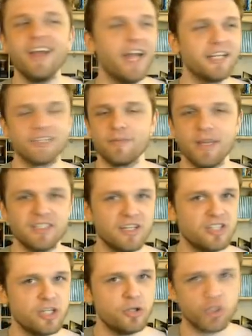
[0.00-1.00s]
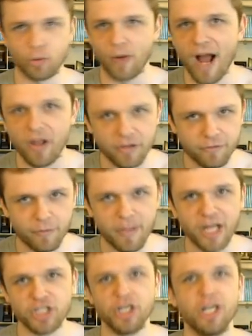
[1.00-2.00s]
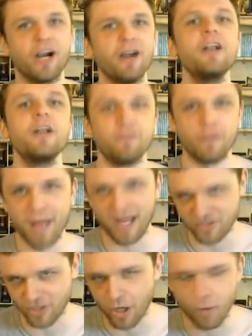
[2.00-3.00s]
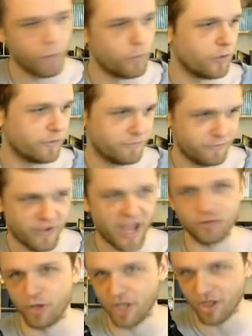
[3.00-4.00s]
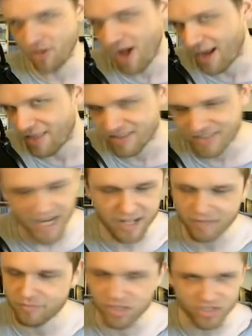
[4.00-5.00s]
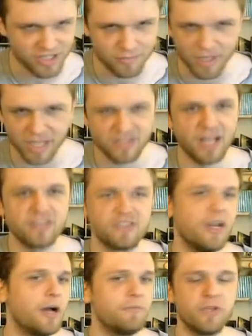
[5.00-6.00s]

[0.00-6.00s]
It doesn't make sense to use Doral information here for Mexico when we're factoring in a lot of this data. It just doesn't make sense.